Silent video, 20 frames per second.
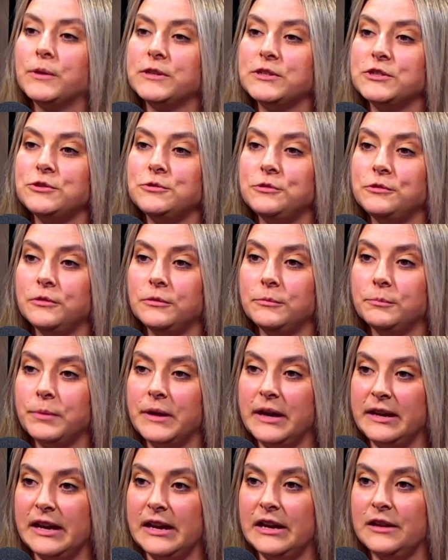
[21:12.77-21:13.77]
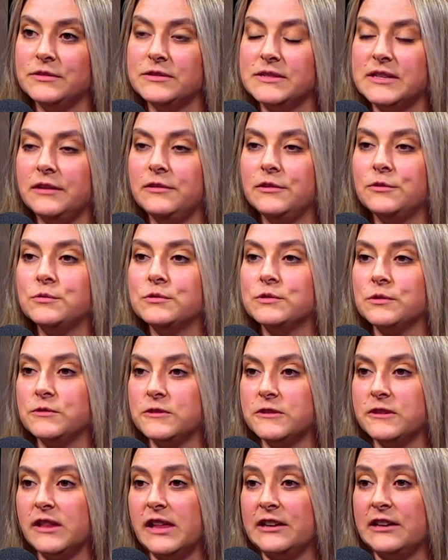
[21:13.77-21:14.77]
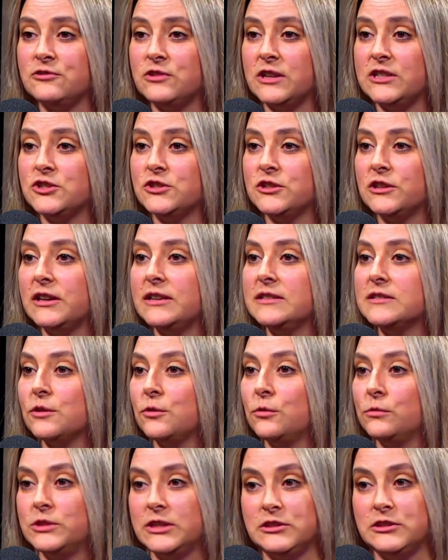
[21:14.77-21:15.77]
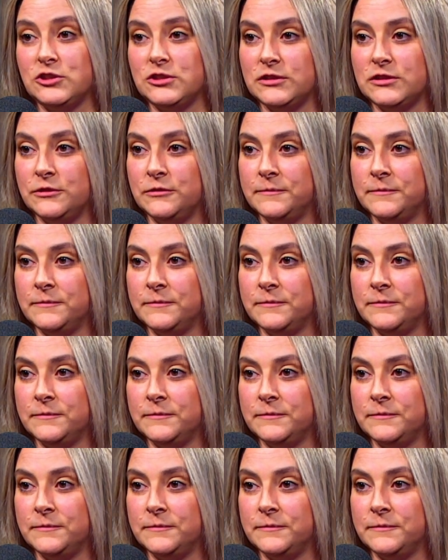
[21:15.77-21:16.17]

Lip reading: you buy a house now and it goes onto the land register, it's all digital.